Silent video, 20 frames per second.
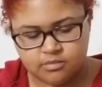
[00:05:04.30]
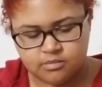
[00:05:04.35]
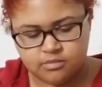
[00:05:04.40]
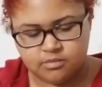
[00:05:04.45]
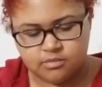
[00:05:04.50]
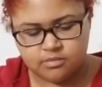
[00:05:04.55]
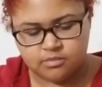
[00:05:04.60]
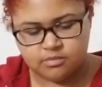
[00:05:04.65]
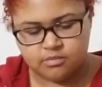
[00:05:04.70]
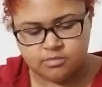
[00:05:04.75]

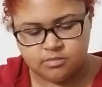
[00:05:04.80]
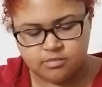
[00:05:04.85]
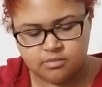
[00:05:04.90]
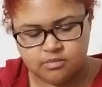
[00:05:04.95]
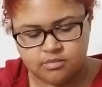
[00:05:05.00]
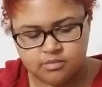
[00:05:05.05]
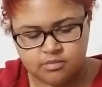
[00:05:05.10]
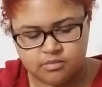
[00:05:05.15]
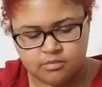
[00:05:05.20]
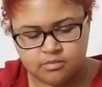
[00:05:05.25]

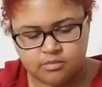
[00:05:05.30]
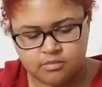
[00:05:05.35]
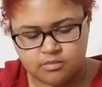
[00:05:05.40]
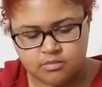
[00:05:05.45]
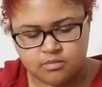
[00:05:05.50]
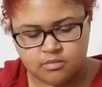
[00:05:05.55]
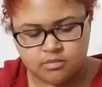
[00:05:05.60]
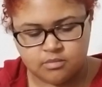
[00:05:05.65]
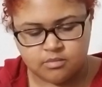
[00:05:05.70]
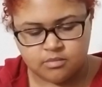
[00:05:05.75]

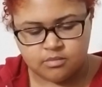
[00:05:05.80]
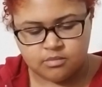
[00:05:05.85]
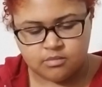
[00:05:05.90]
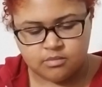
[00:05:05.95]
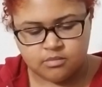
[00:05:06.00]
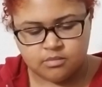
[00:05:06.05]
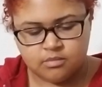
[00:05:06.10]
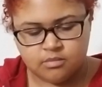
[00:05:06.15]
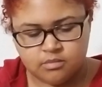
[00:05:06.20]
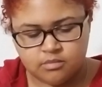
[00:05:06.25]

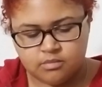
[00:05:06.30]
(silence)